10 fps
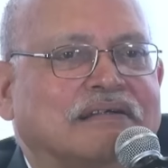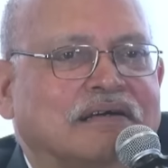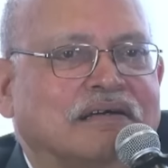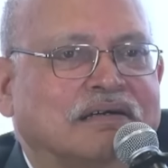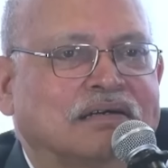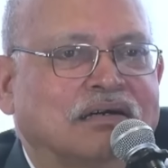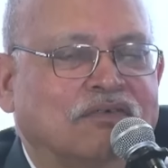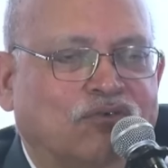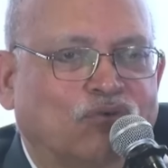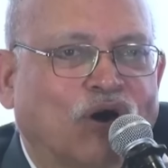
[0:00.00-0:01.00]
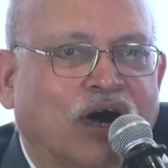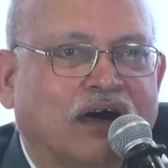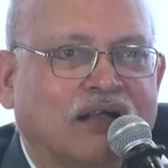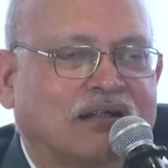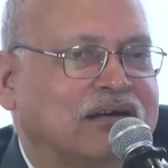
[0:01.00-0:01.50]
uh, if you
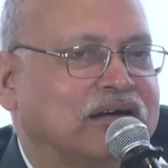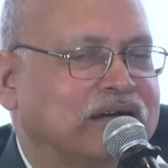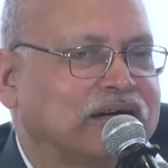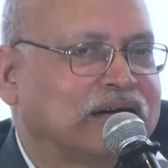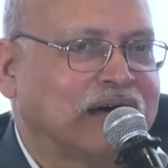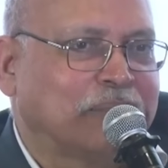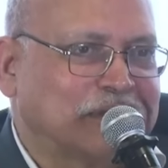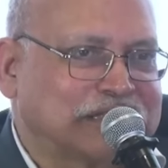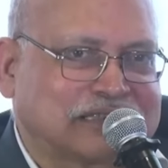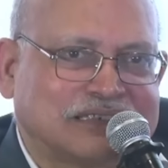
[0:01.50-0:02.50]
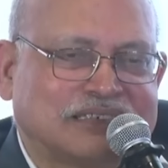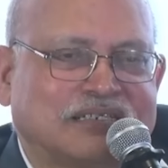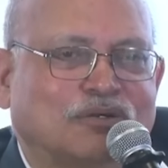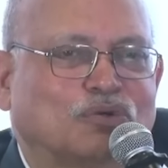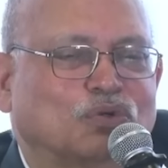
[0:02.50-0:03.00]
are uh, a
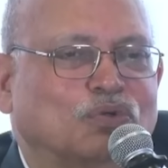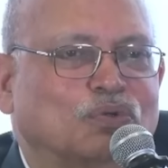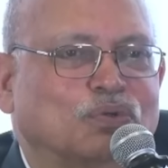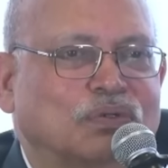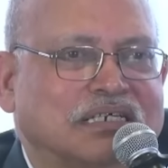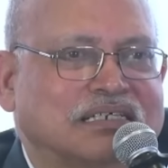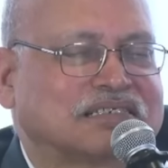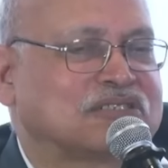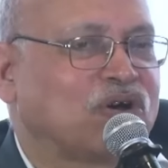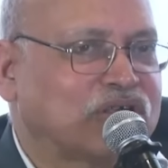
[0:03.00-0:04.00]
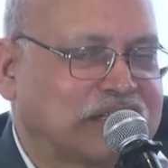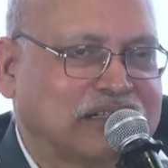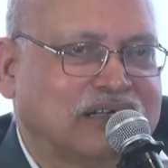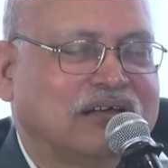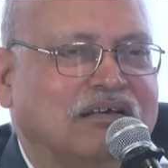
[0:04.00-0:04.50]
person who is not,
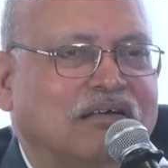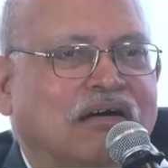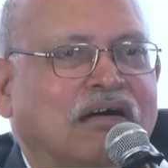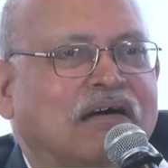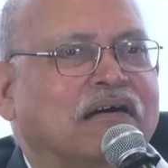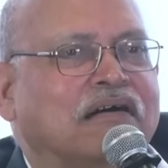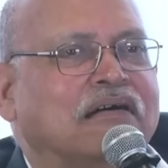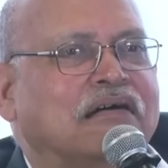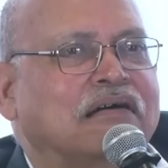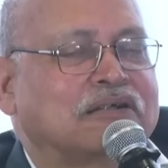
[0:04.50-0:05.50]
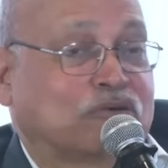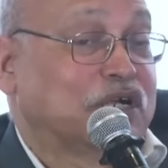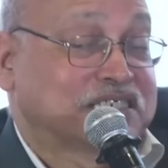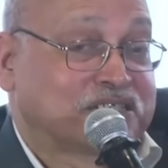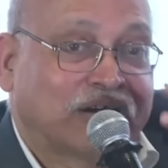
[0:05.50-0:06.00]
uh, who
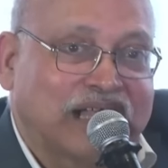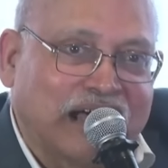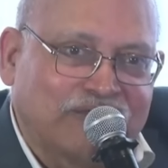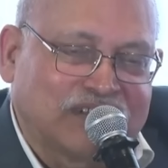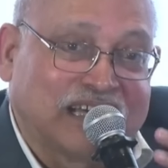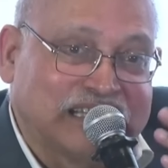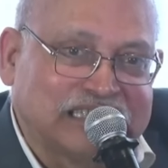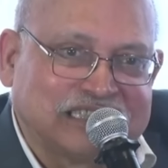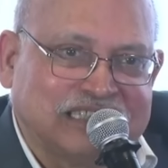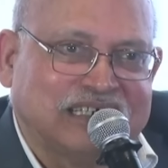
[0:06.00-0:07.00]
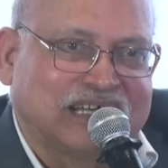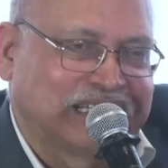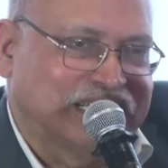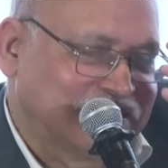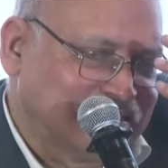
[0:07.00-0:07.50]
does not have the energy
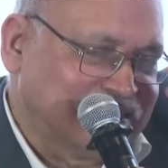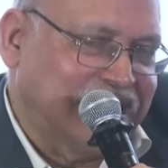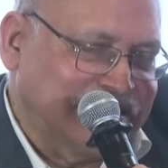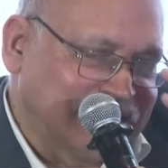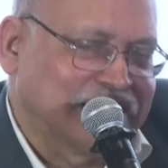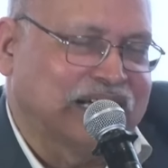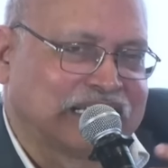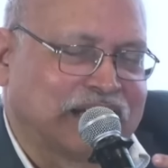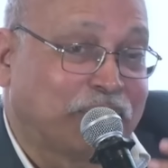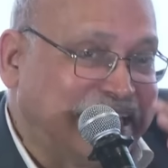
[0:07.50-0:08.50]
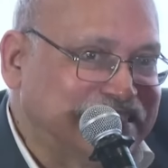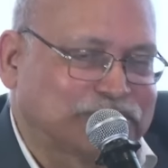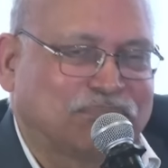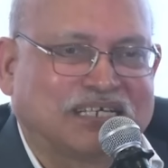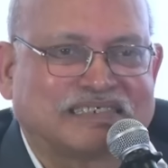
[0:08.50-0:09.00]
and the, and, the, and the mind
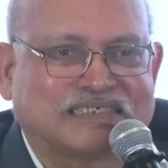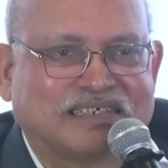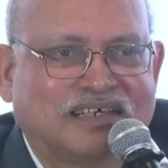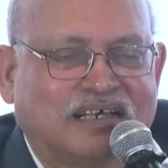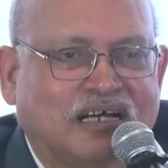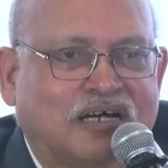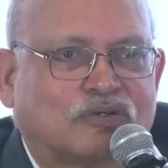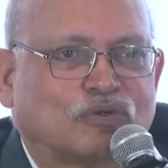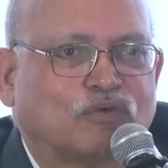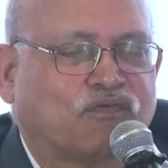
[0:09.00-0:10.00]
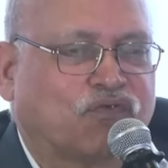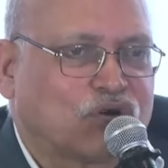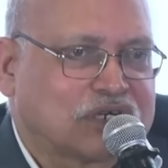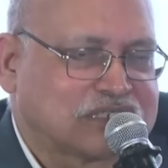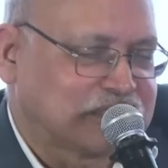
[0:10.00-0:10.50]
space to
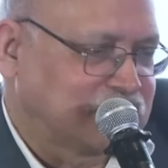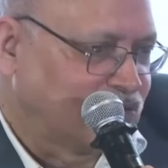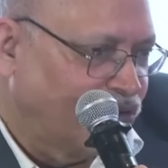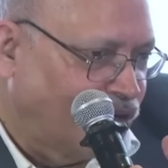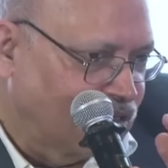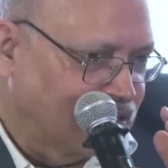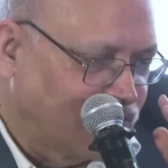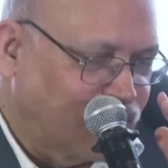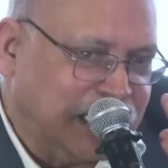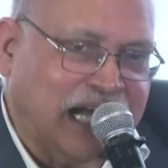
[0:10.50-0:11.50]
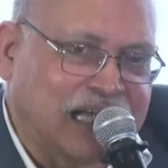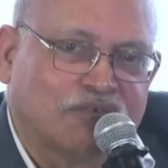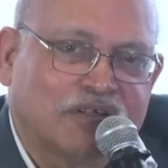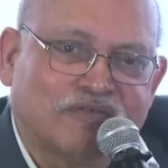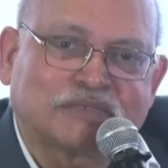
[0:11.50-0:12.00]
focus on what kind
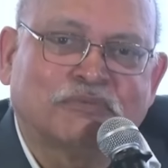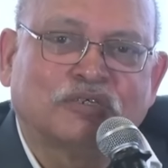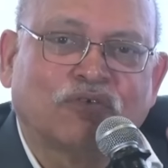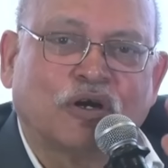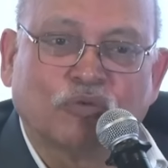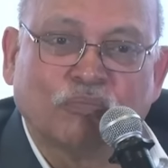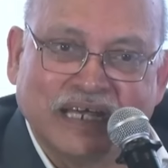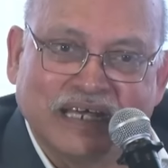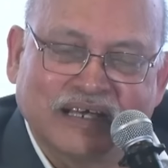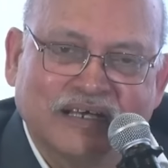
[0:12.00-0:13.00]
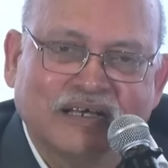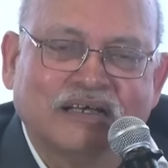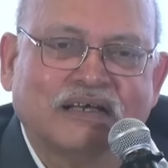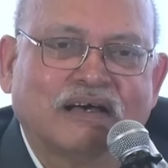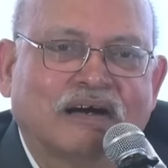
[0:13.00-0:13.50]
of investment you want to make,
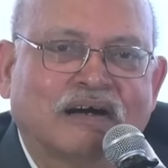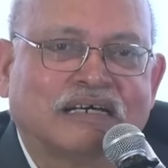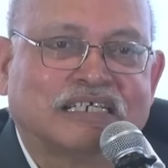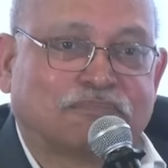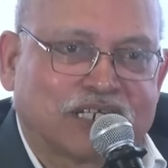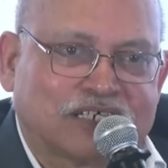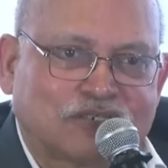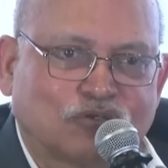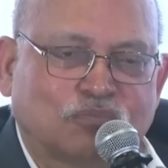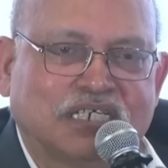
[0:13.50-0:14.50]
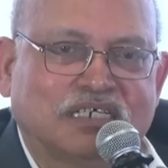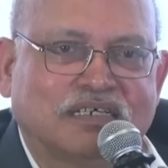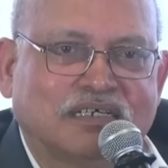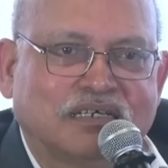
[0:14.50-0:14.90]
uh, is better to be,